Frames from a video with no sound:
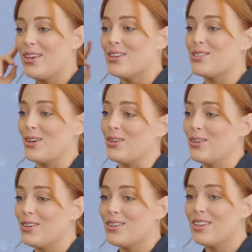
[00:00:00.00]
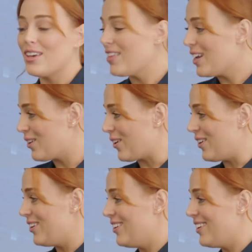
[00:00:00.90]
So give that a
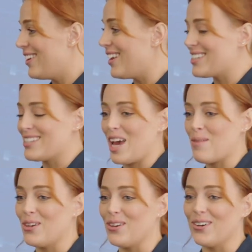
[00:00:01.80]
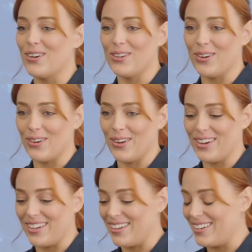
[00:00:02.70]
go. Next time you're on your
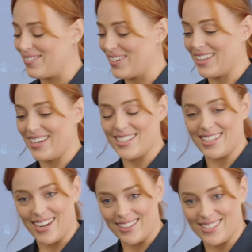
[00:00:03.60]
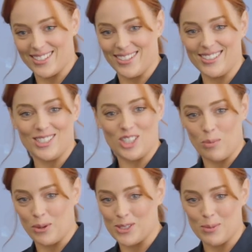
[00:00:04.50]
own and really need to get in the zone, just
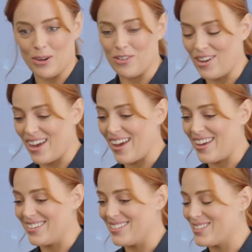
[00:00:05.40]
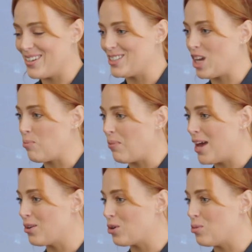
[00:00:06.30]
jump on Spotify and search up
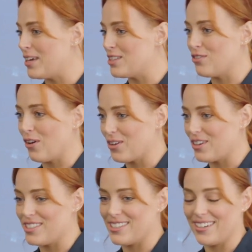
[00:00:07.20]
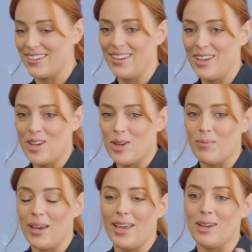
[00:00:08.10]
binaural beats focus, and
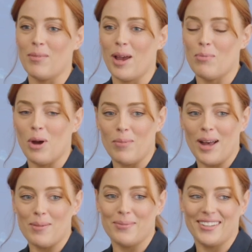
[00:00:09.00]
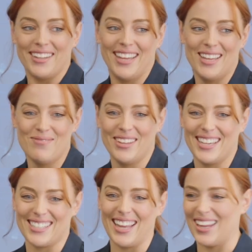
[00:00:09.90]
my head might pop up and
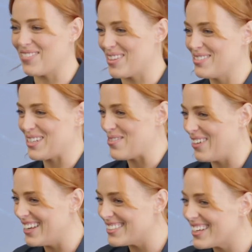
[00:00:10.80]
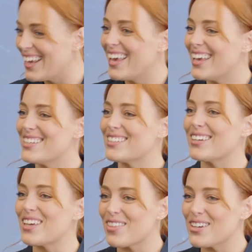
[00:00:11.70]
because I love them so much. So
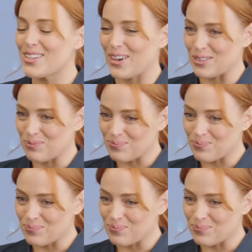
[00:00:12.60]
give those a go.